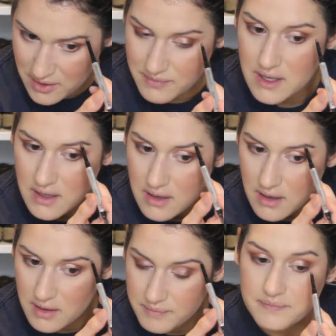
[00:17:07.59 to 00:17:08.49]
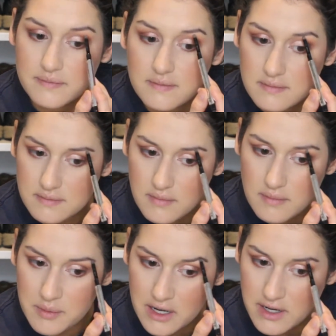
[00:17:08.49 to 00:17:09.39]
guys, I had to speed this part
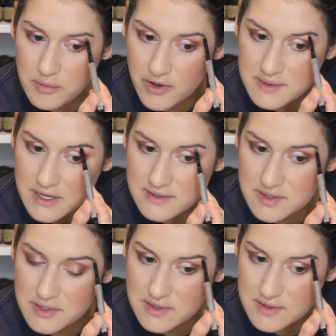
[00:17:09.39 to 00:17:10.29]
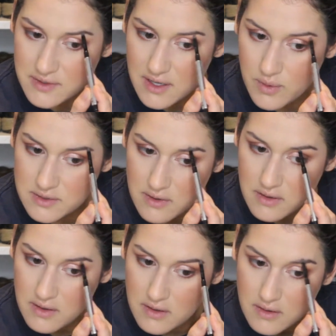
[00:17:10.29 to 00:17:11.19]
up because doing your brows is
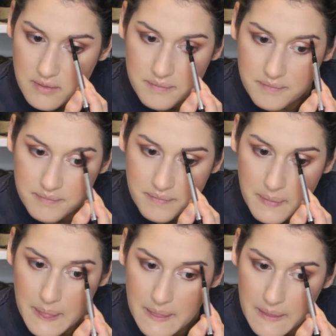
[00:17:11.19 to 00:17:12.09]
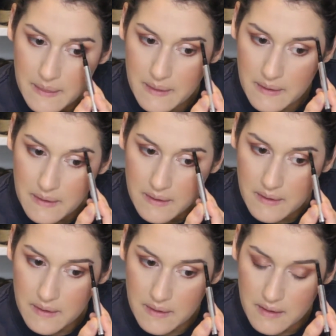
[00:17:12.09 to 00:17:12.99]
like doing a science project, and
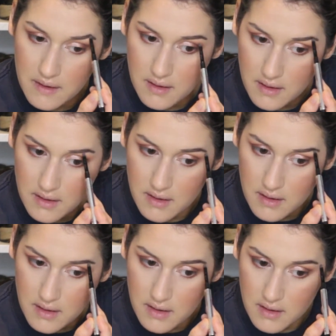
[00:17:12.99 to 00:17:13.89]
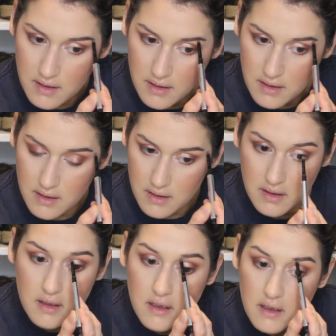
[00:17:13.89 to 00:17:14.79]
it takes me forever to do my brows,
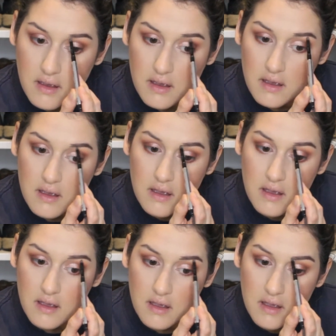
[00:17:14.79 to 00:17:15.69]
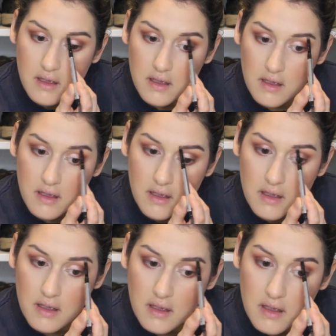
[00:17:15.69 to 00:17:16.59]
like probably 10 to
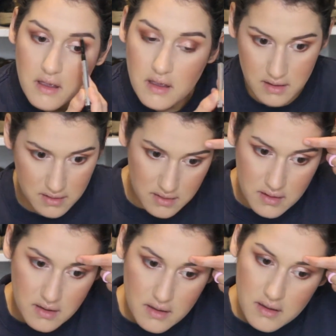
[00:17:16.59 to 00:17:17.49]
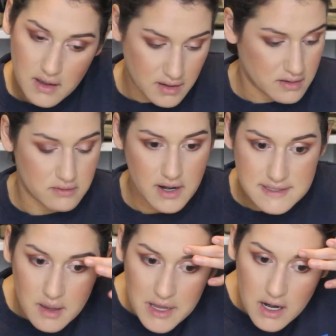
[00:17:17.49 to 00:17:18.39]
12 minutes to do my eyebrows, which is
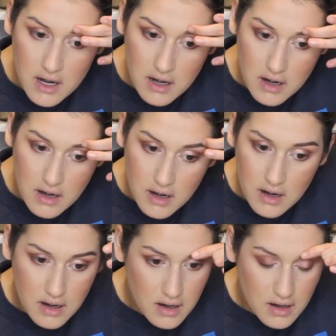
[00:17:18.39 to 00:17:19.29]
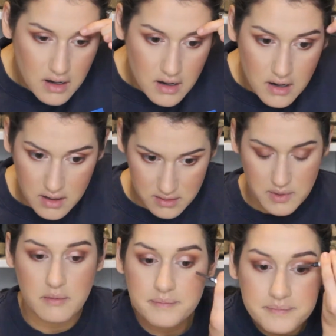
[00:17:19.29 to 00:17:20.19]
really insane.
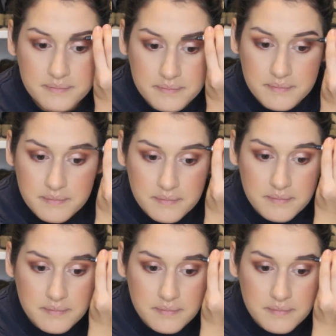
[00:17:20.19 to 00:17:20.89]
But that's just